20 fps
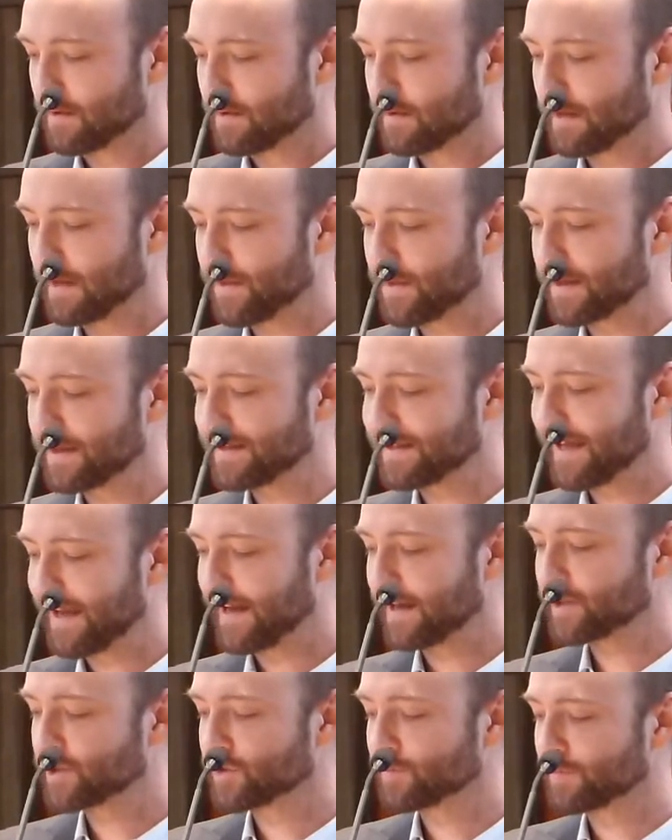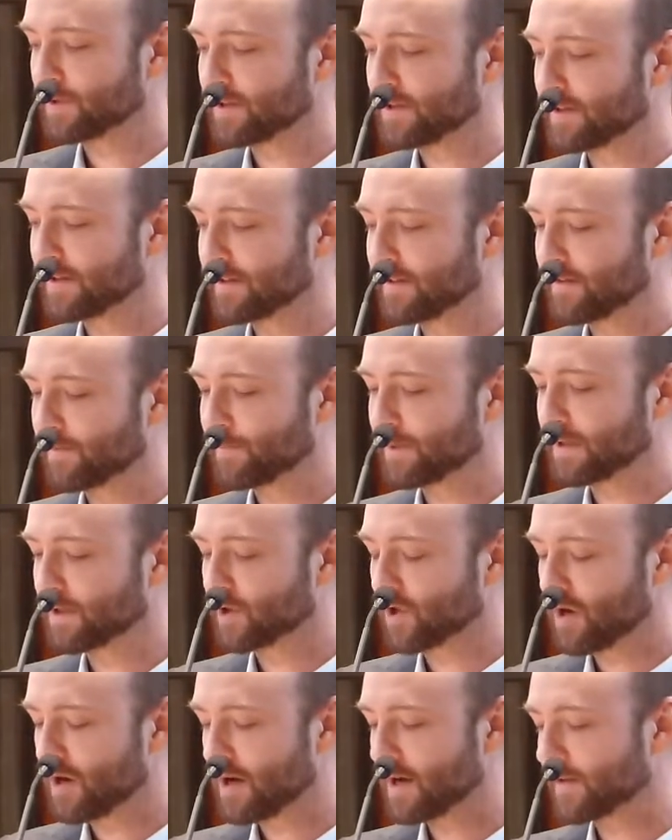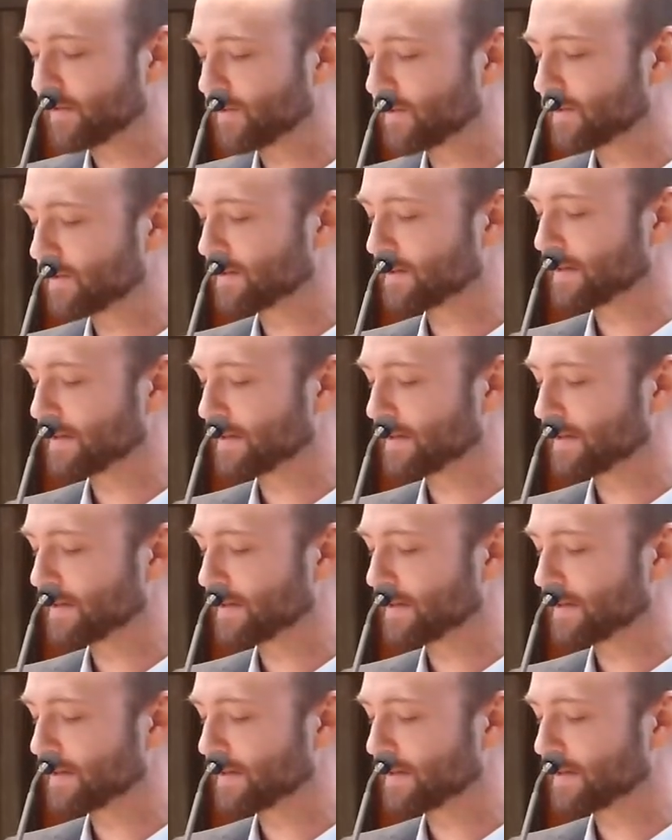Nothing tangible has been lost.